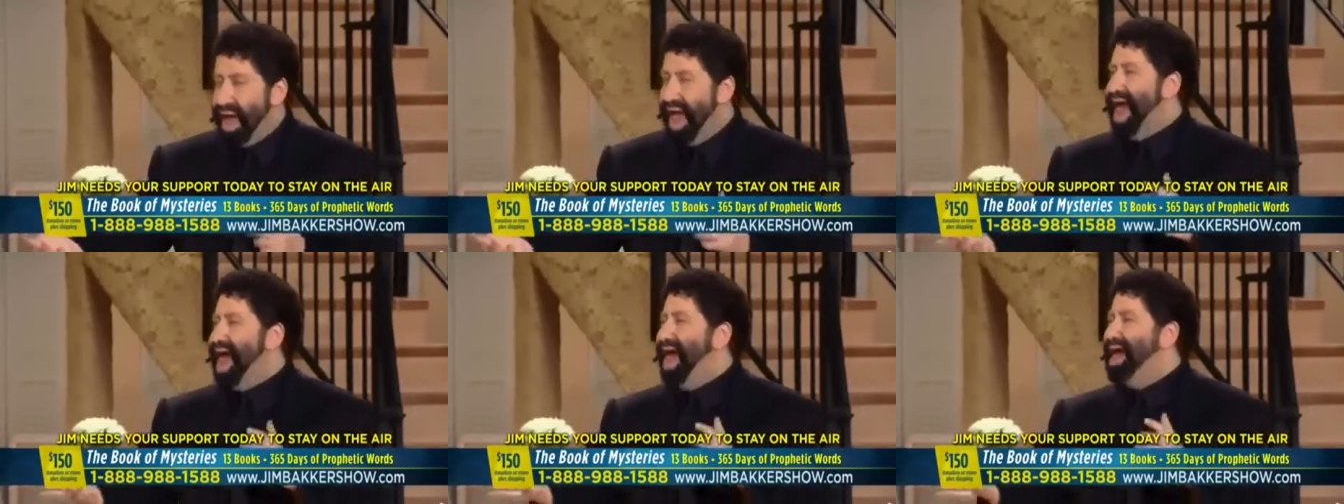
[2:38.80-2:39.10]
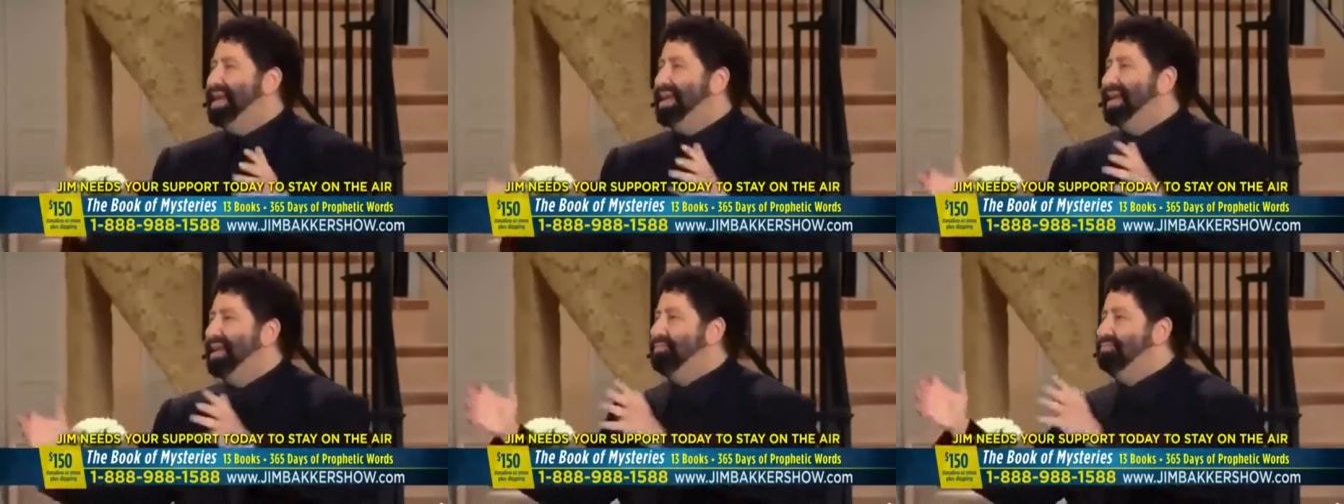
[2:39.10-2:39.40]

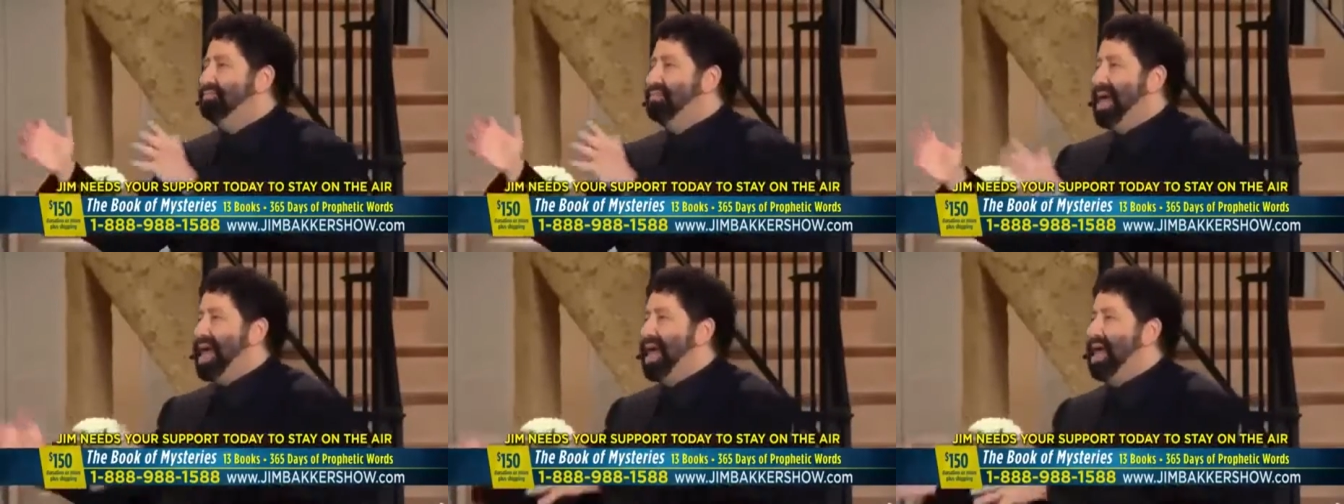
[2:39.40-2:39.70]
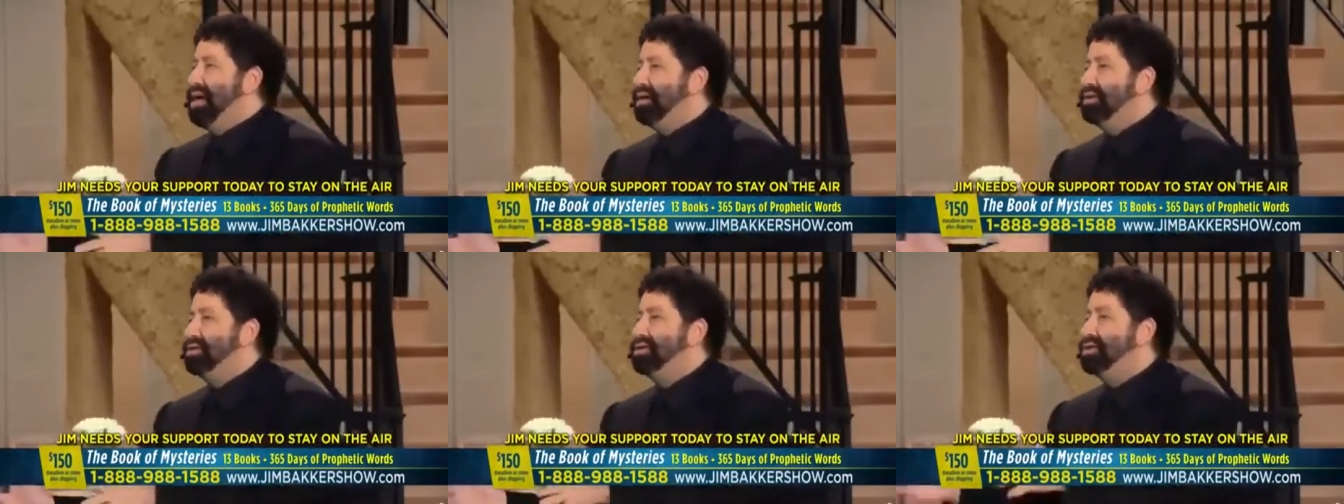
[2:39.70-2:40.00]
adding
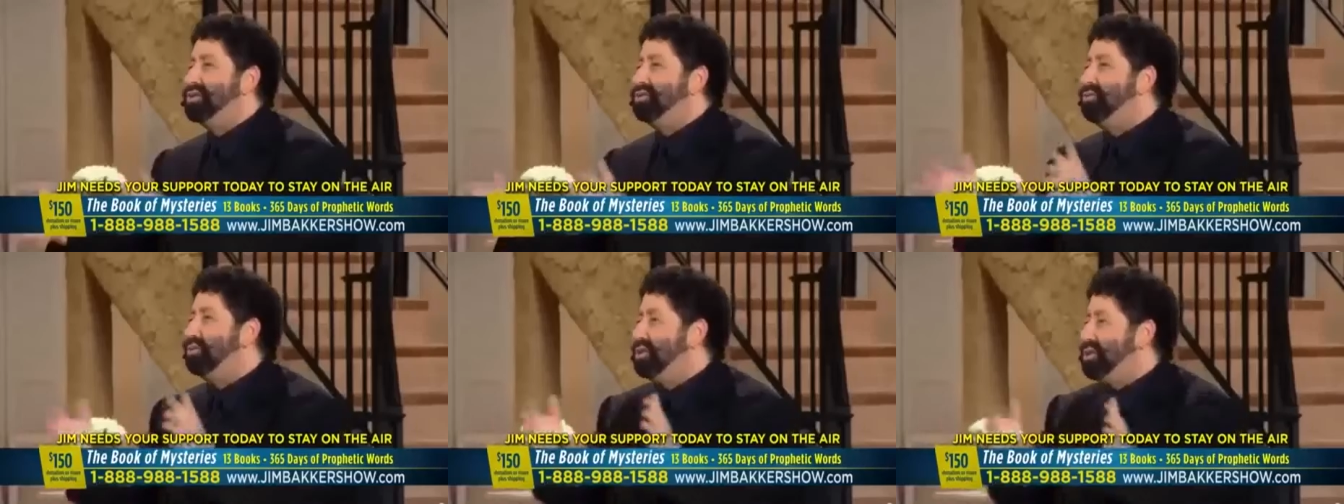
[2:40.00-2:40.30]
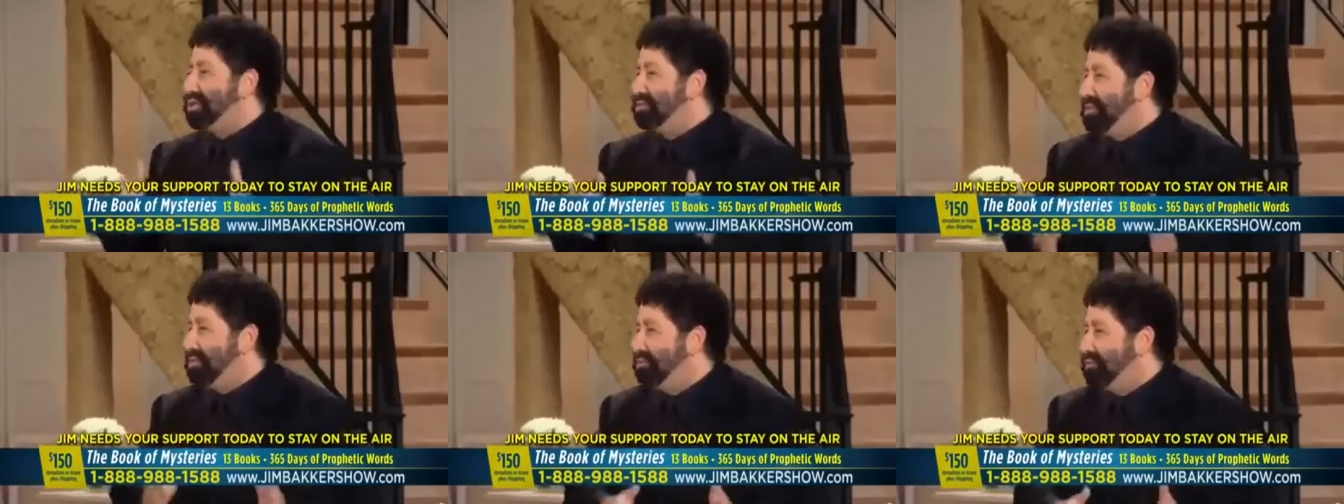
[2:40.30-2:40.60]
Baal to the
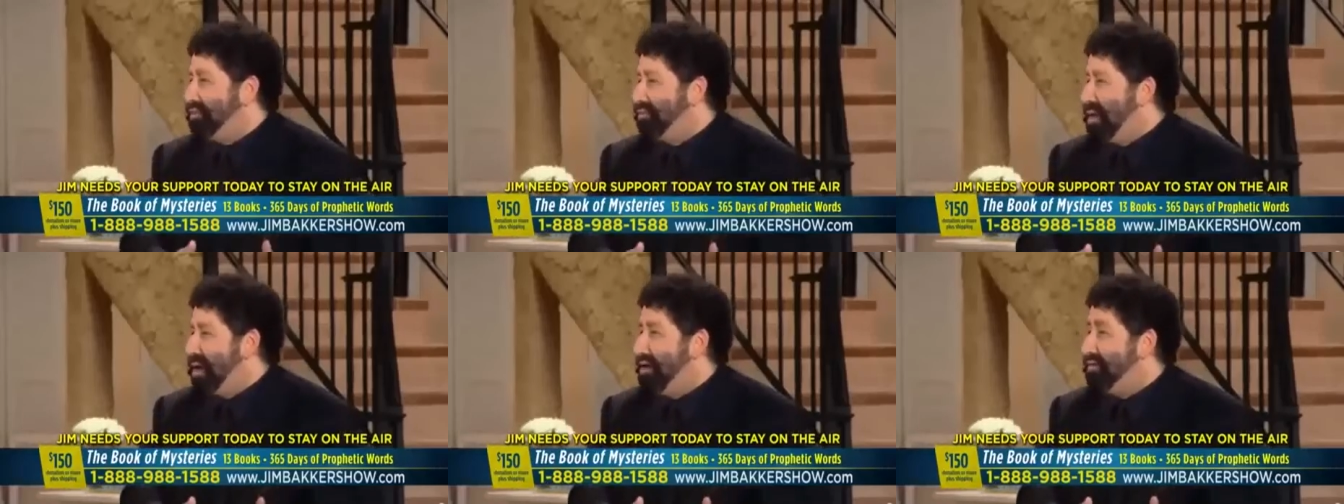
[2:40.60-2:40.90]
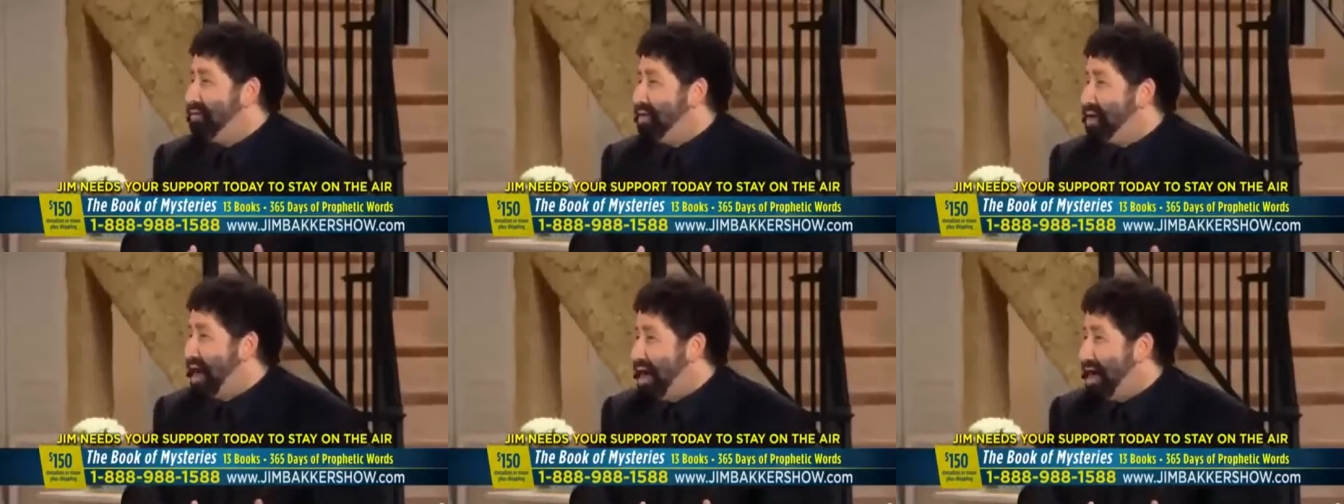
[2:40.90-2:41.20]
worship
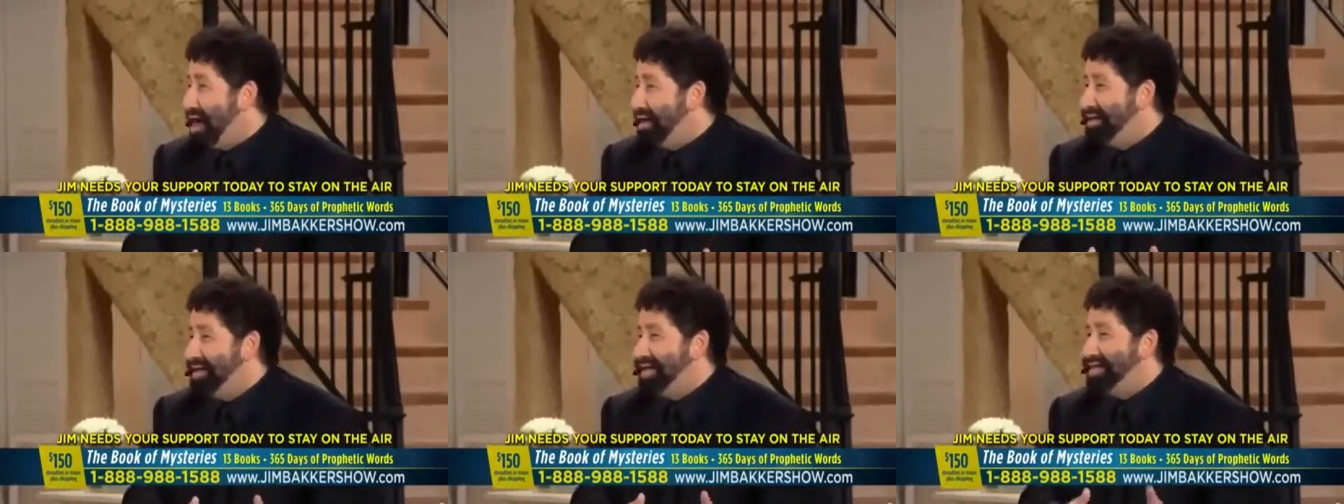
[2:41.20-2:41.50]
of God.